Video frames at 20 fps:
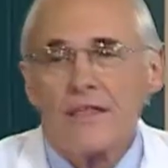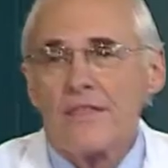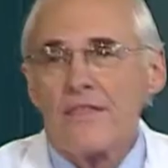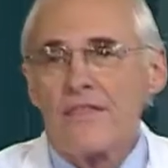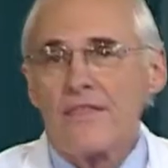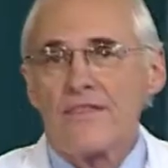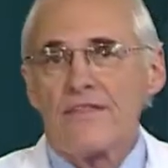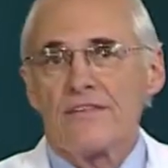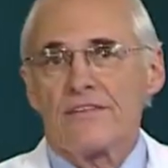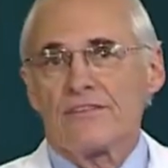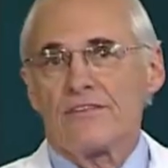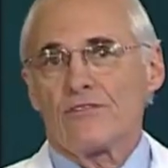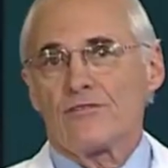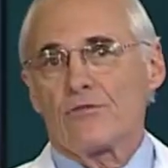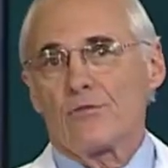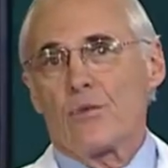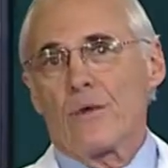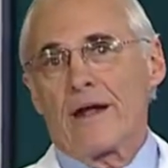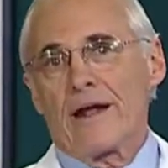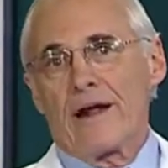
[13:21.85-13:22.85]
this
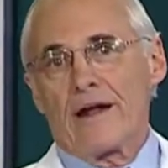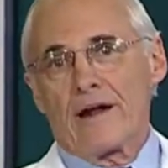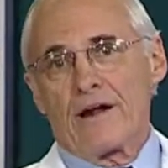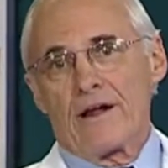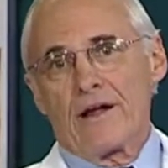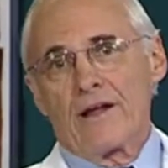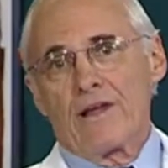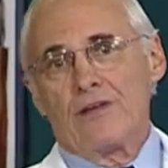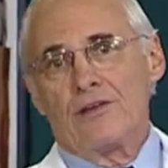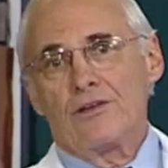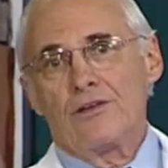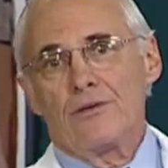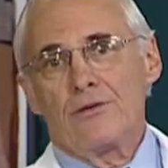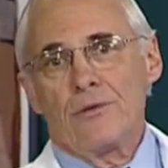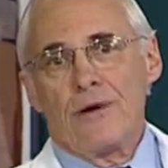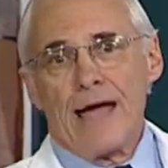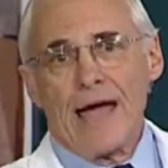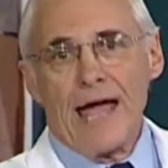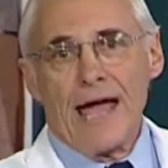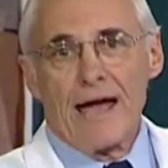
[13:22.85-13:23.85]
is where
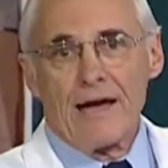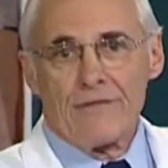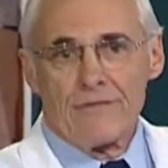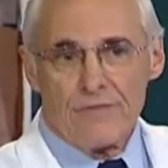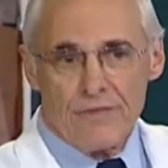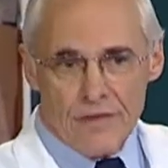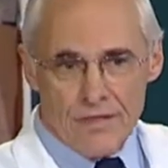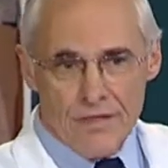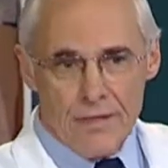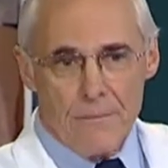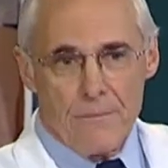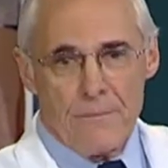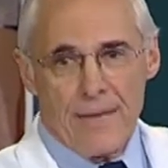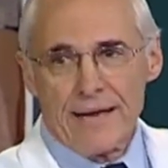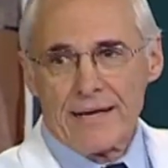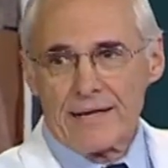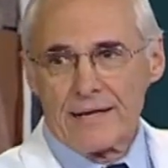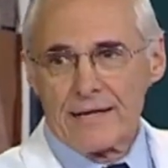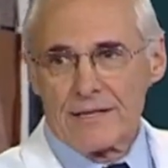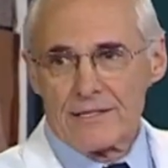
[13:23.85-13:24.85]
you have the
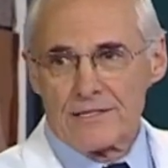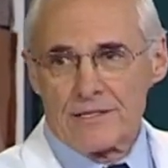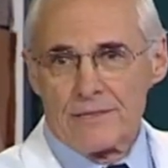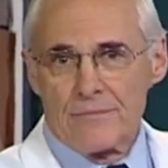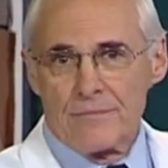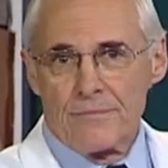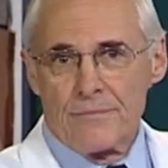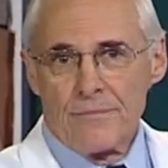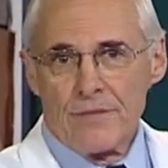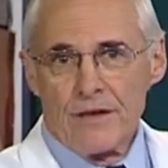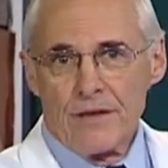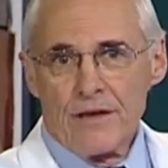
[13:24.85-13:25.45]
mechanism